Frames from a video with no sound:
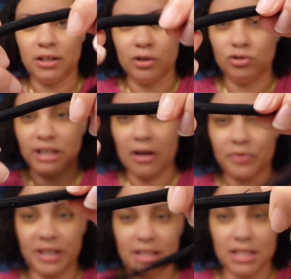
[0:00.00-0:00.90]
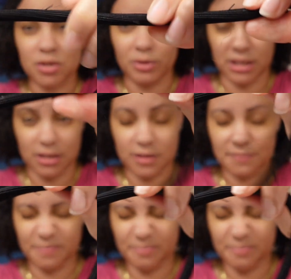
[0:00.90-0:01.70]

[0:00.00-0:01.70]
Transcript: You see how thick this one is?